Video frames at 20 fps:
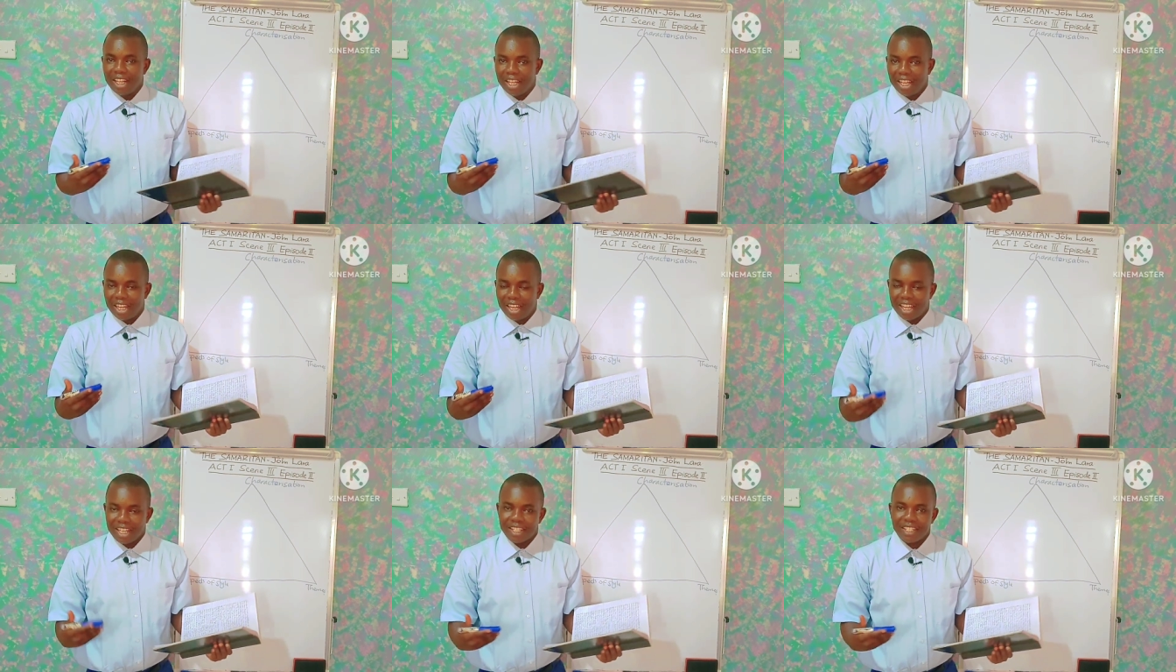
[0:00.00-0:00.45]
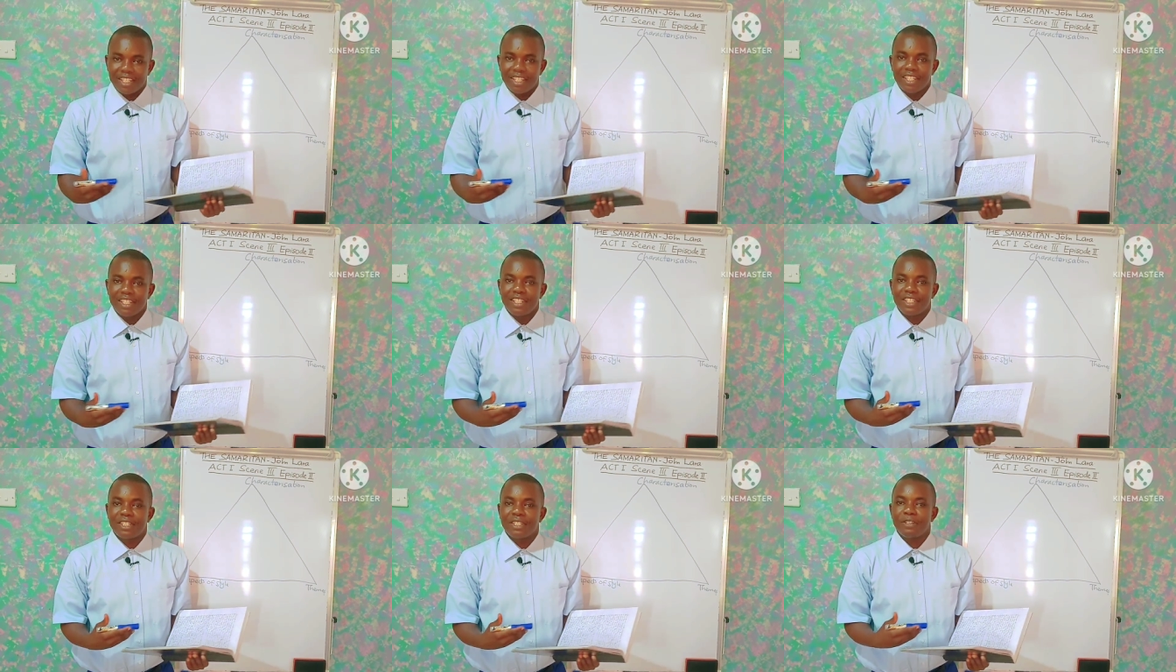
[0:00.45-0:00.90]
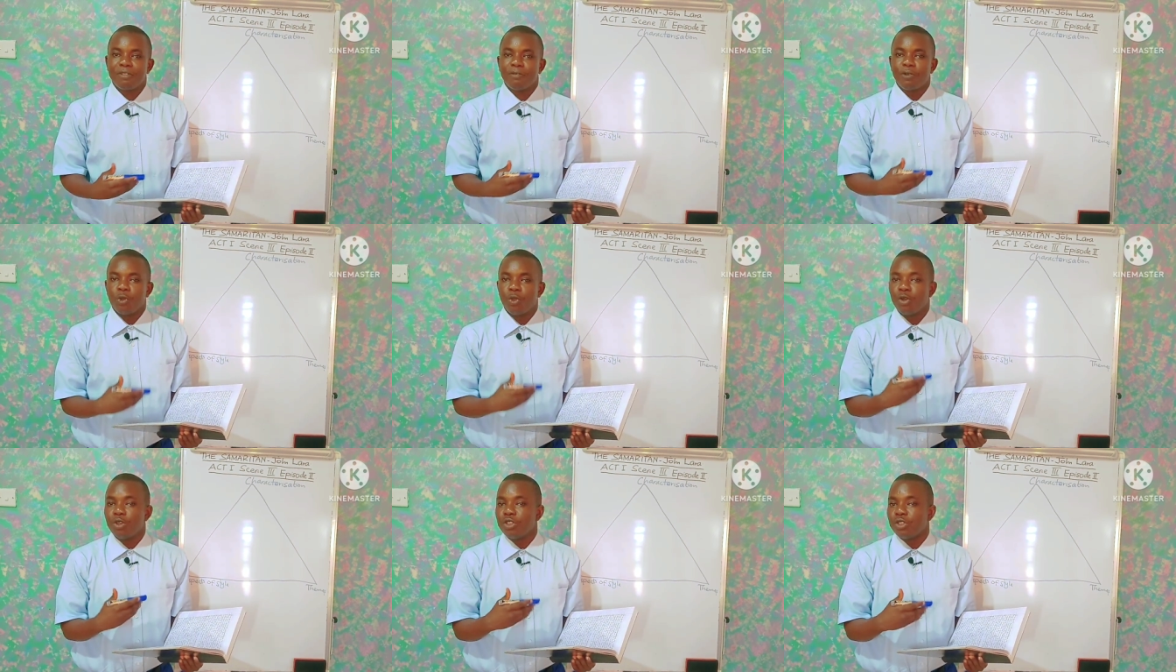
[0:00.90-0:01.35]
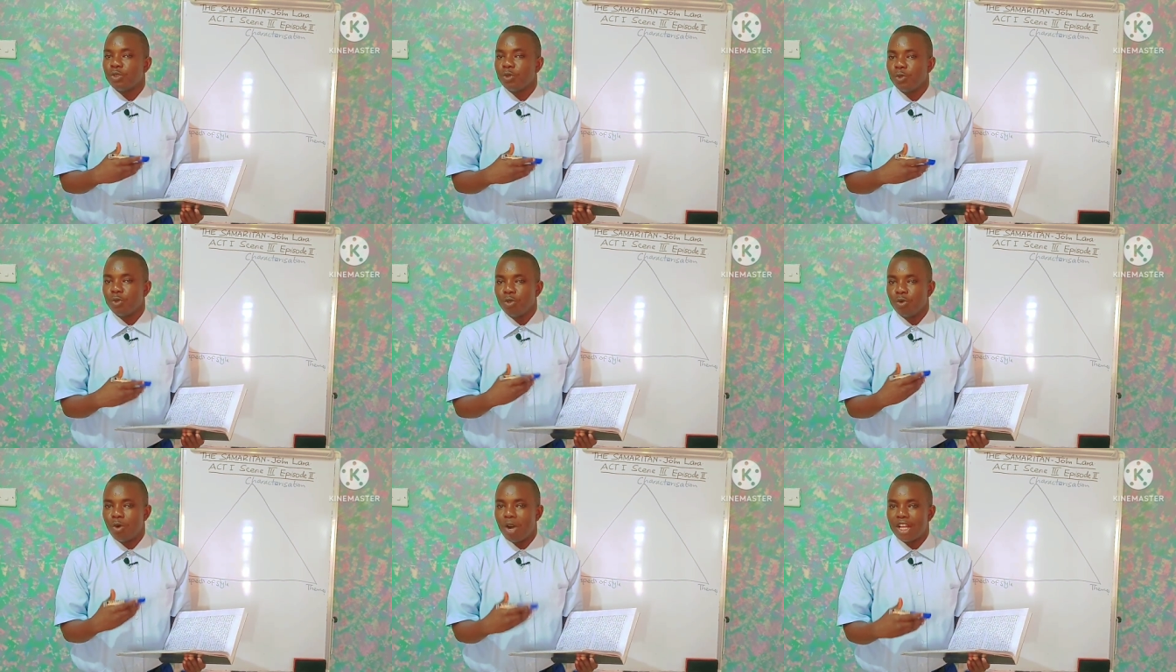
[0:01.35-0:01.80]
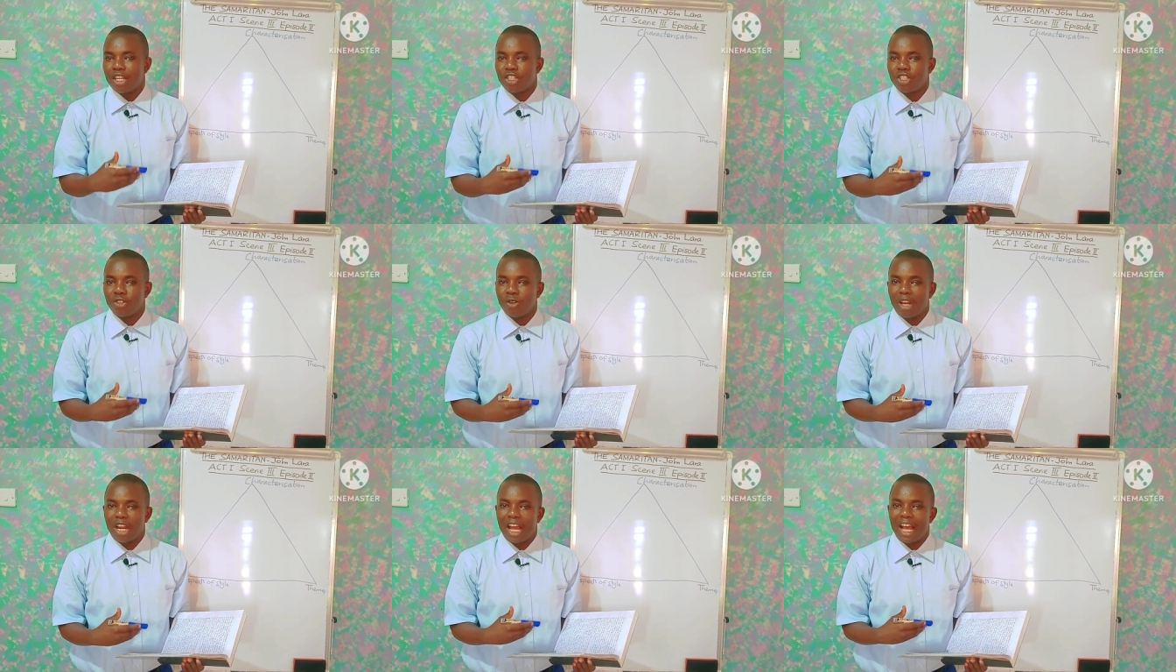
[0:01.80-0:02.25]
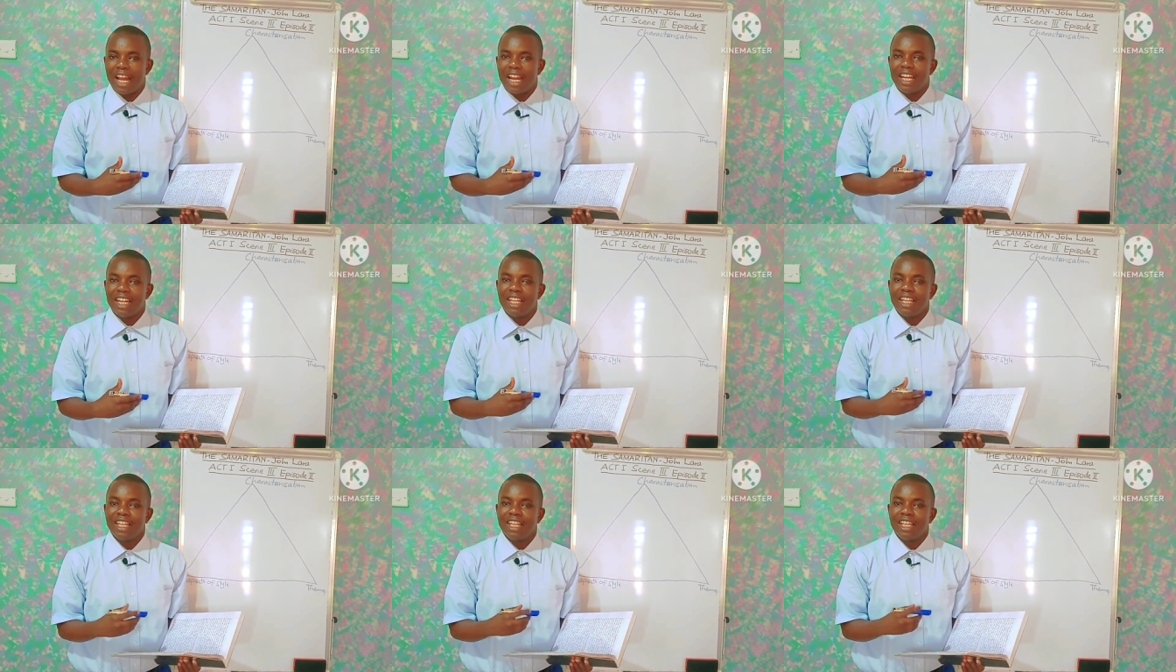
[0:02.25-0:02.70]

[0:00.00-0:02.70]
lessons for those who would want to learn